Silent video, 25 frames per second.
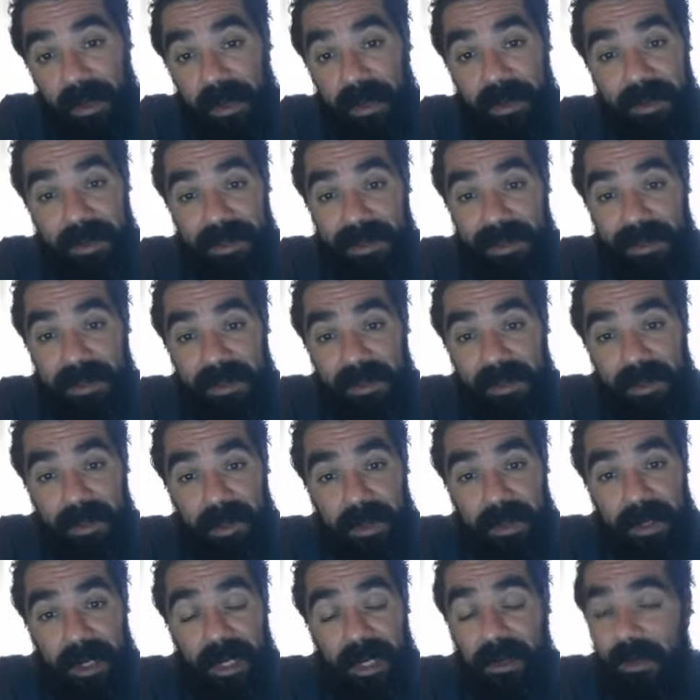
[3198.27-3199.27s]
And this is New
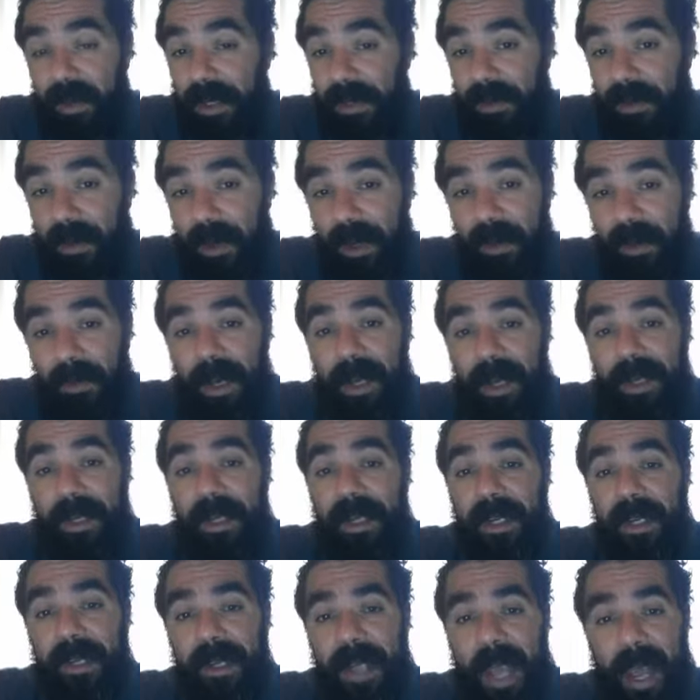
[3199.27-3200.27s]
York, anyways. We're all
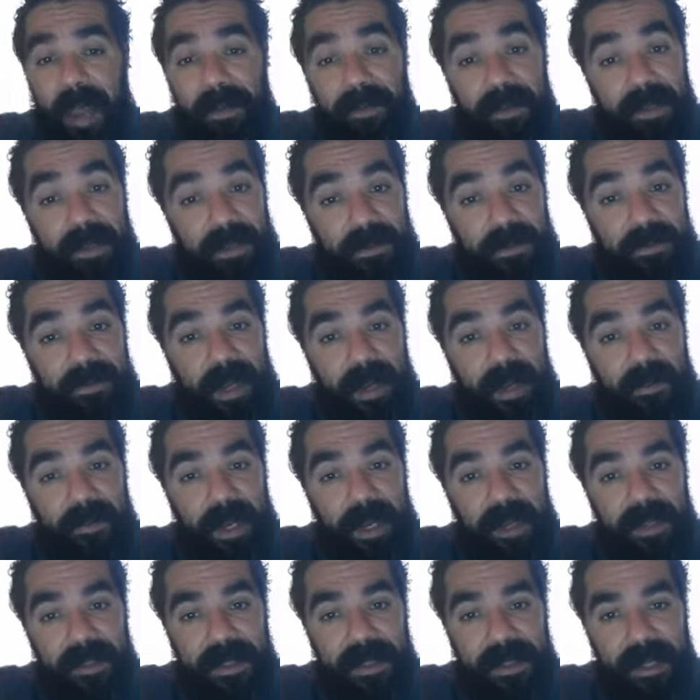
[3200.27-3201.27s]
walking an average of five
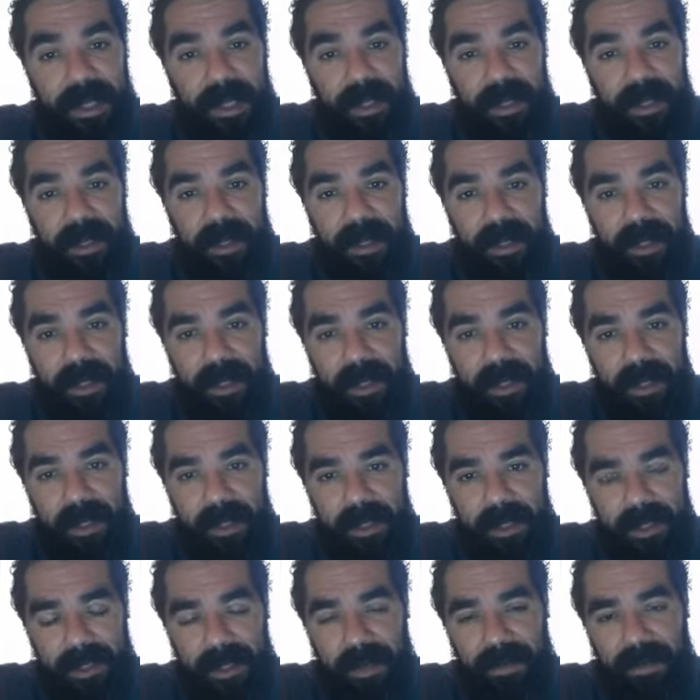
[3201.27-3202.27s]
miles a day,
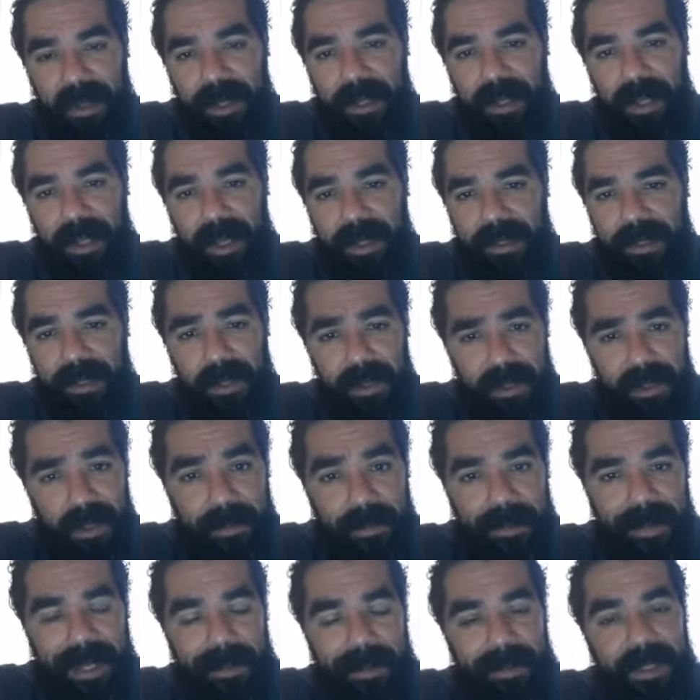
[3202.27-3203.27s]
stuff like that. So
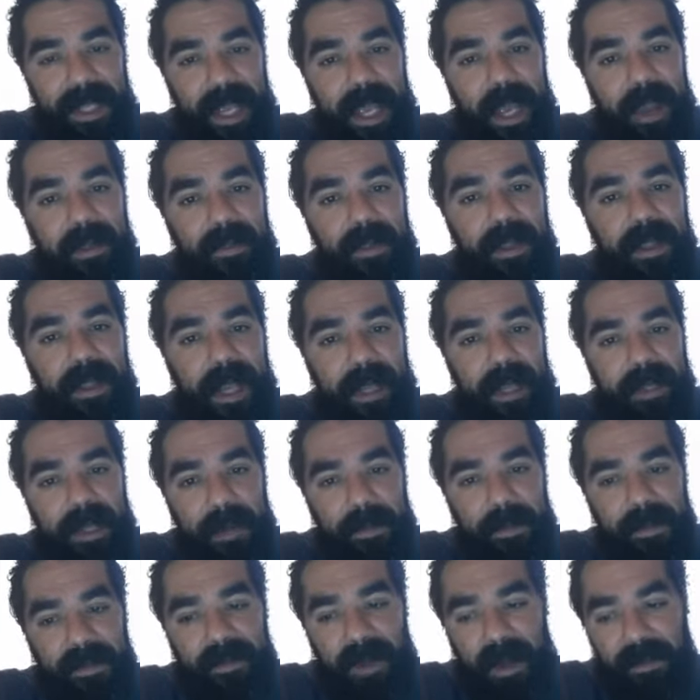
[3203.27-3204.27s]
to be able to have that
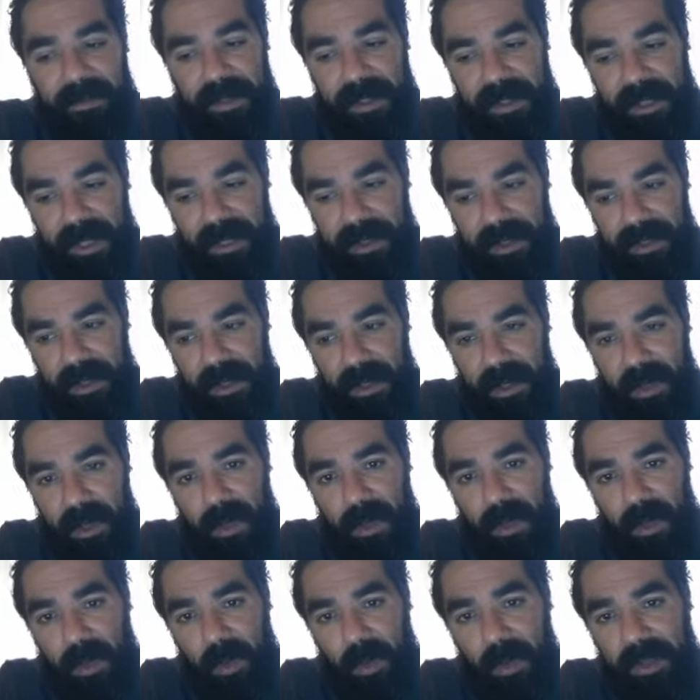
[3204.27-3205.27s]
type of conversation
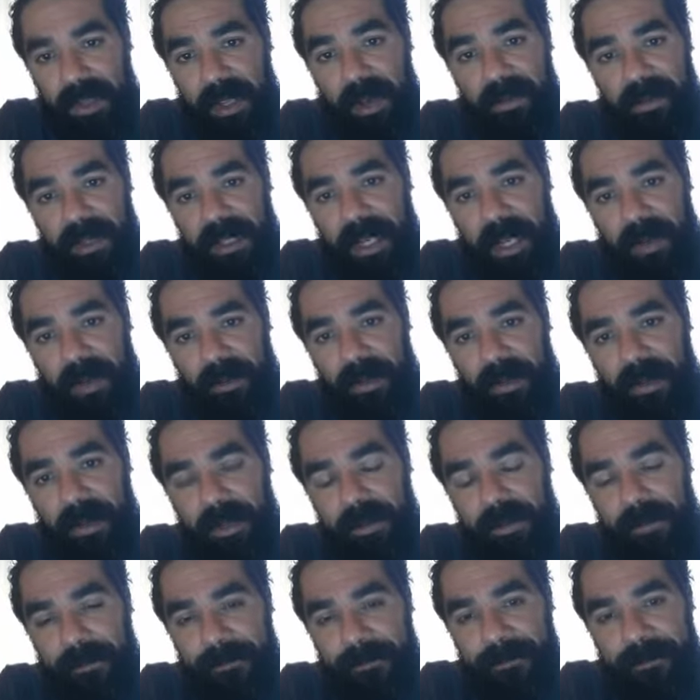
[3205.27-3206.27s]
with every
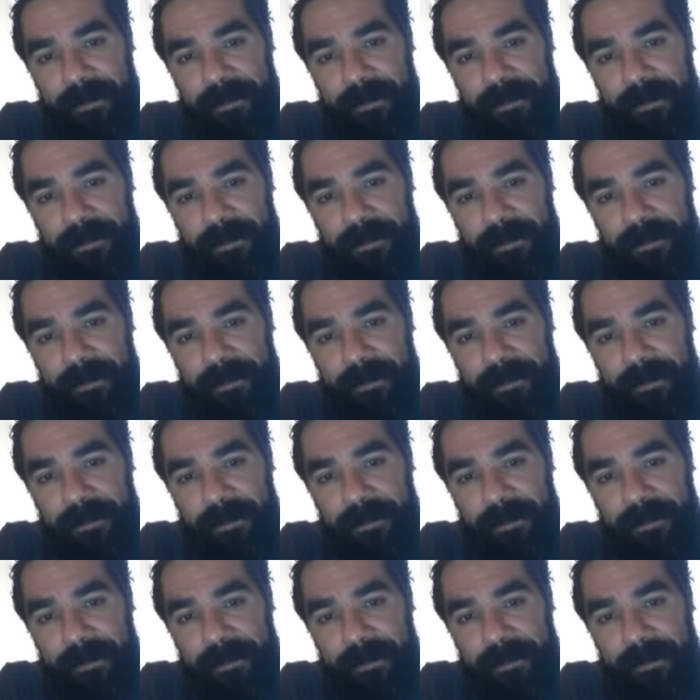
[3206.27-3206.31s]
neighborhood.